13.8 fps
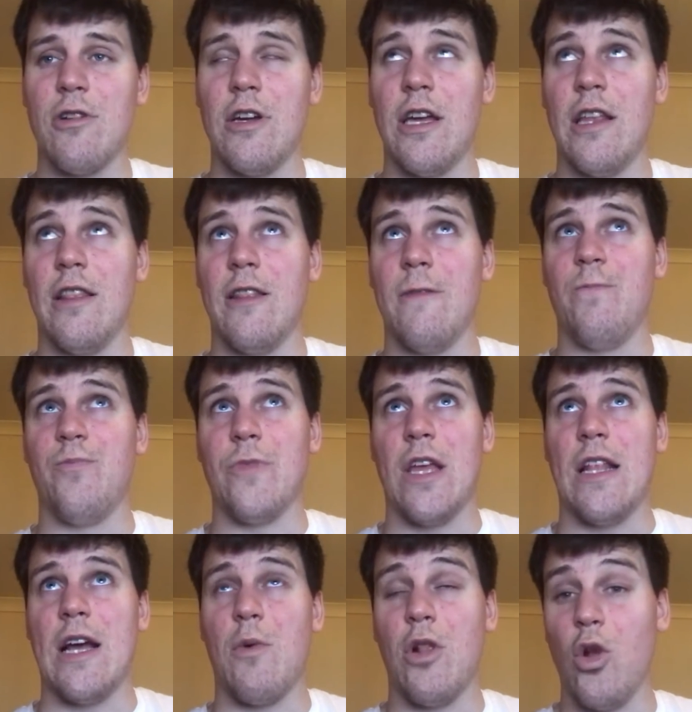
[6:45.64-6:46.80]
in
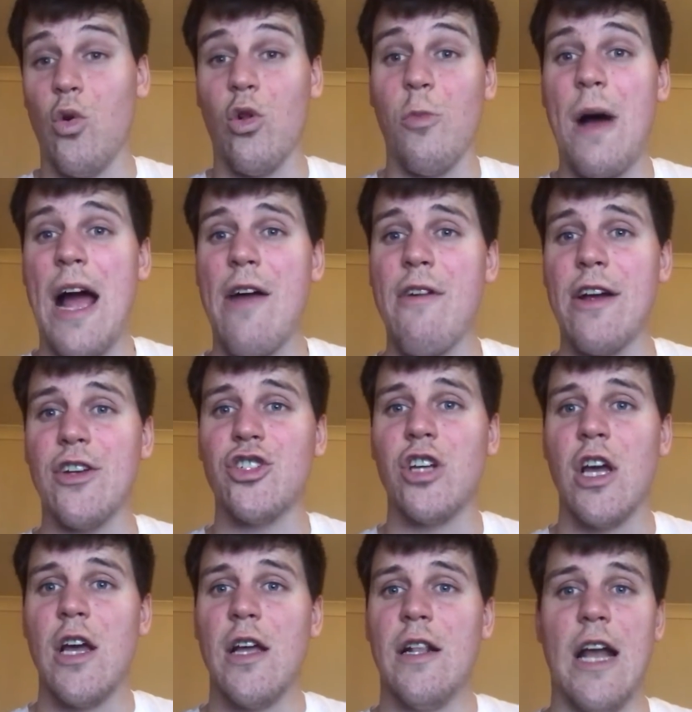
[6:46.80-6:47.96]
our local parish.
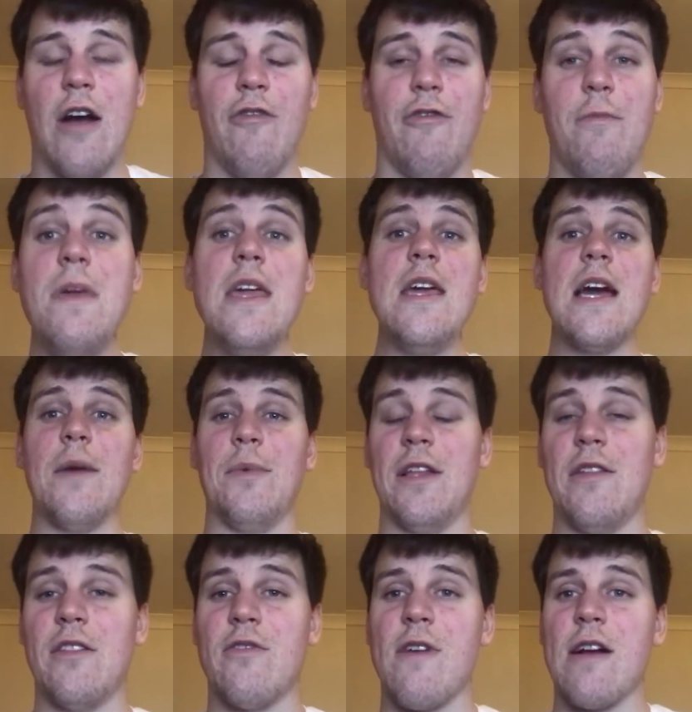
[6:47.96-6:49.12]
Now, for me, I
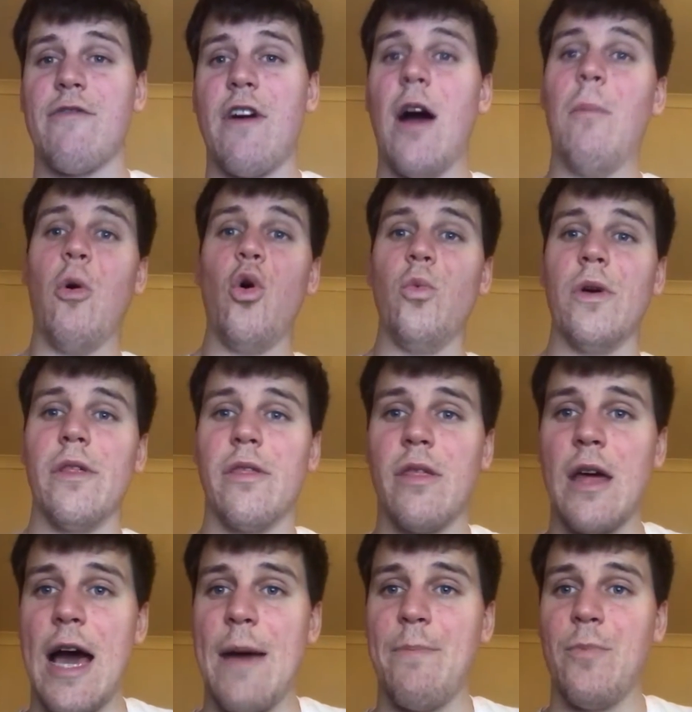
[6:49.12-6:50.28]
would interact far more with
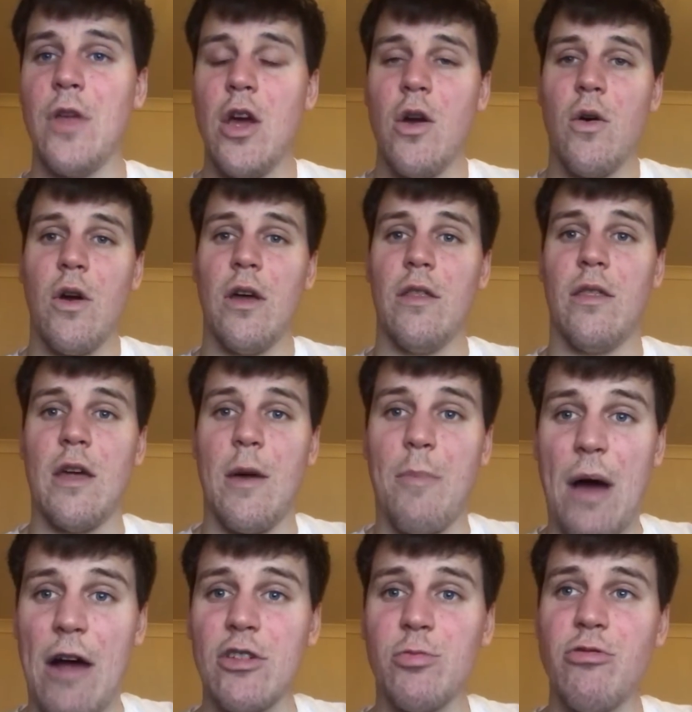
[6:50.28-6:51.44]
a
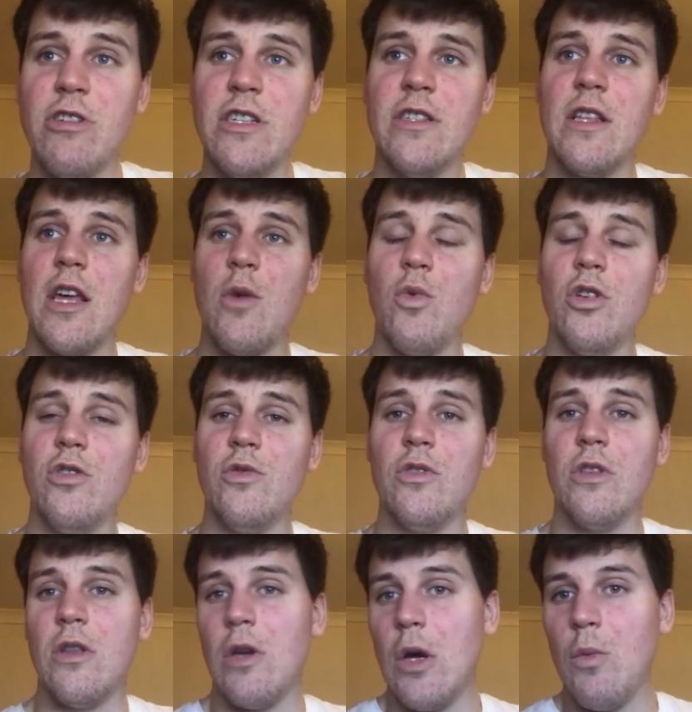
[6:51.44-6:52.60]
parish priest than I
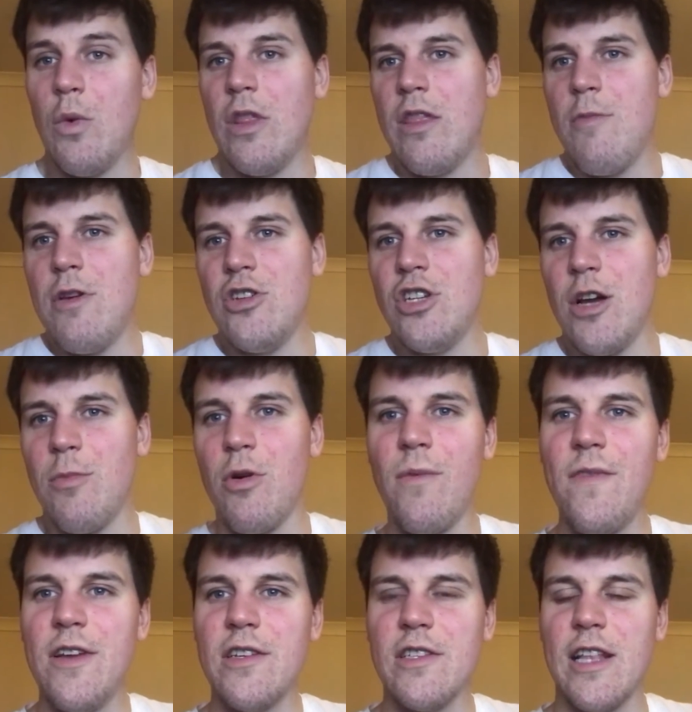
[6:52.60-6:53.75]
would with the bishop,
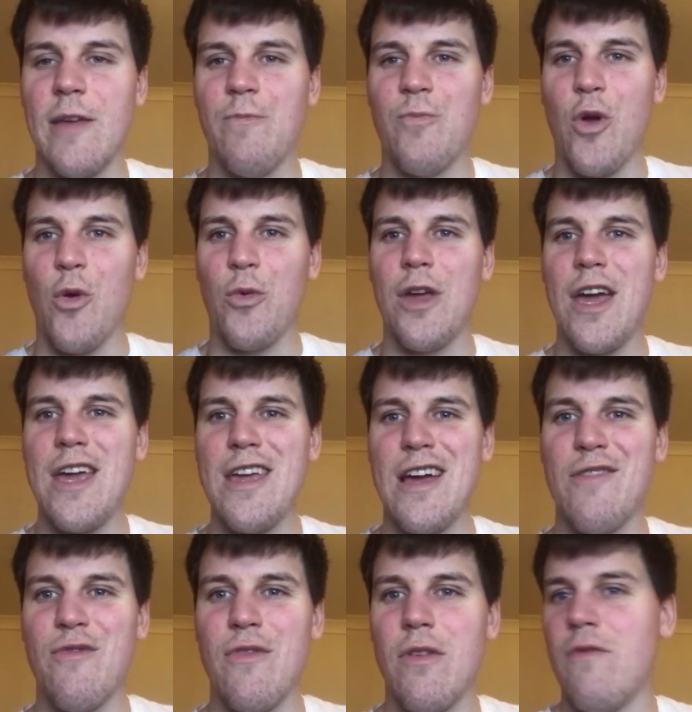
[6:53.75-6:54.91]
obviously, okay?
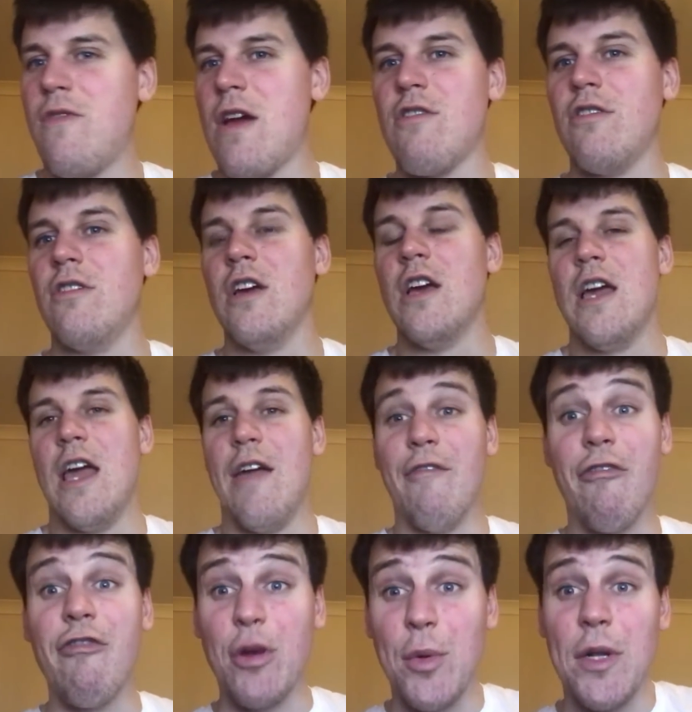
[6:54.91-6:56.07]
I very
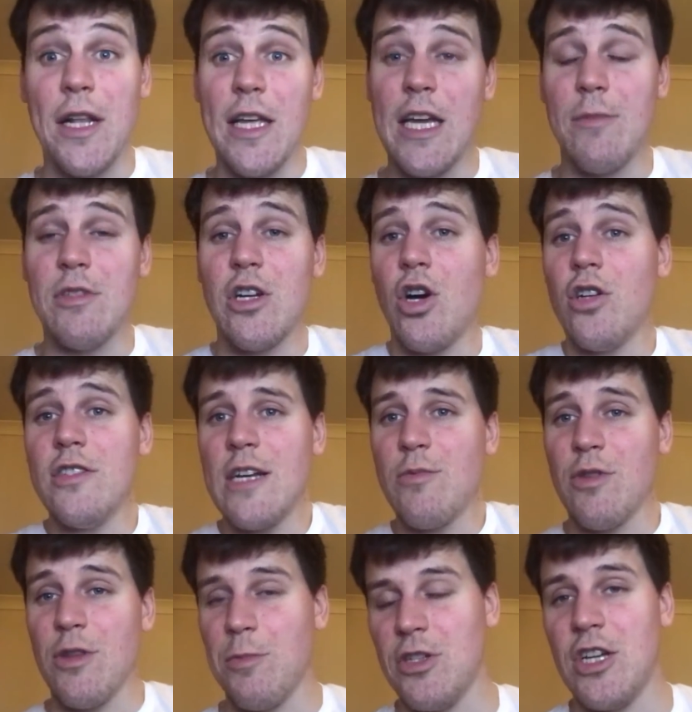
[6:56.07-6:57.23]
infrequently come into contact
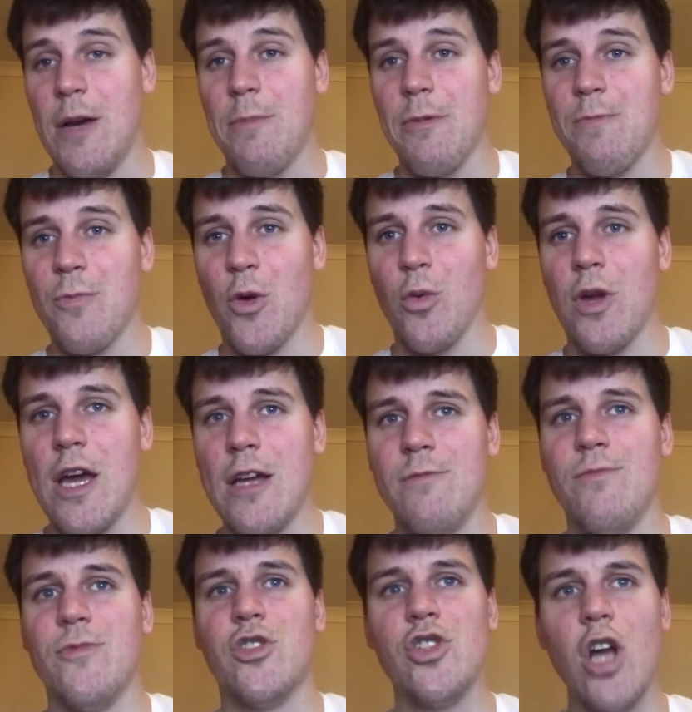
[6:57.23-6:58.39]
with a bishop, okay?
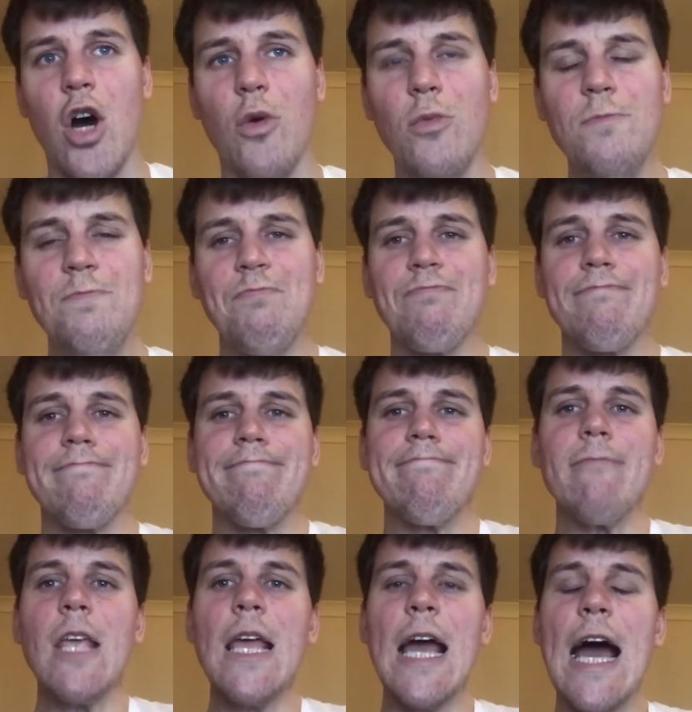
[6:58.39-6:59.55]
So
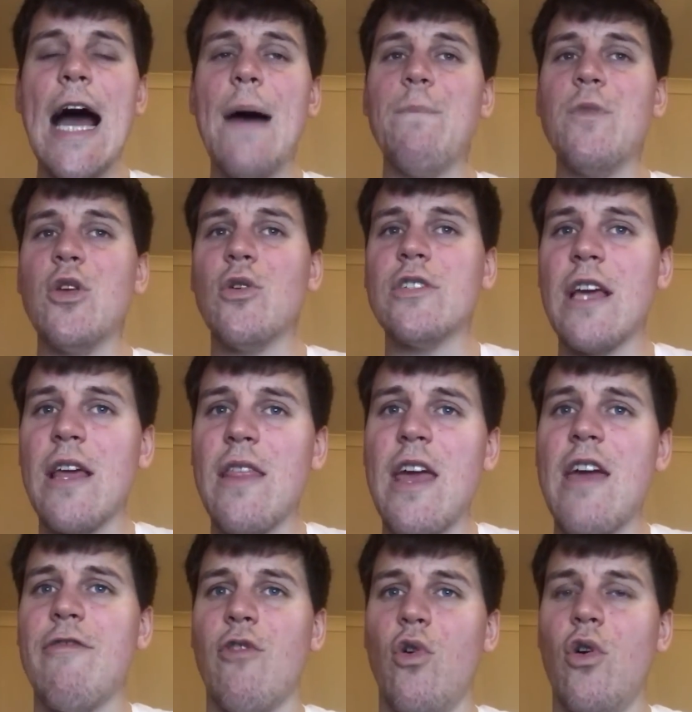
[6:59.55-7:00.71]
you could say,
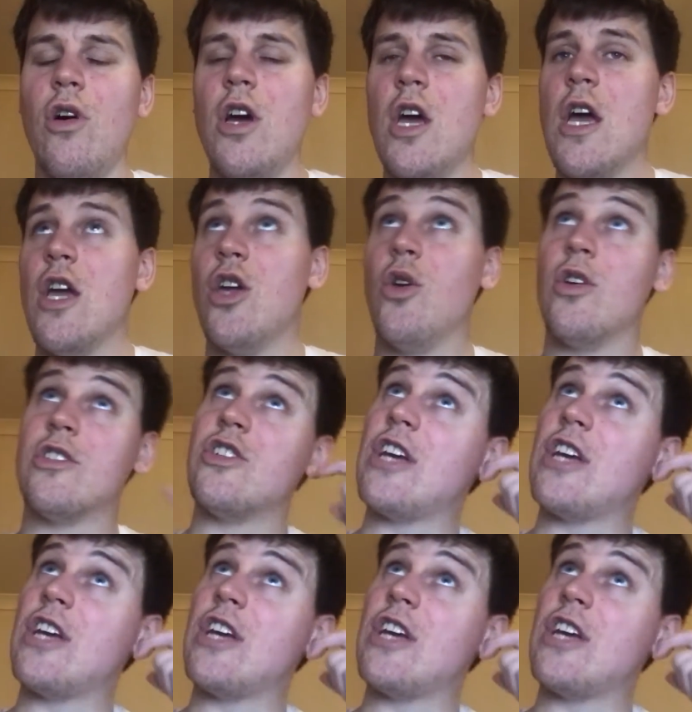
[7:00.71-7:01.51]
therefore, you could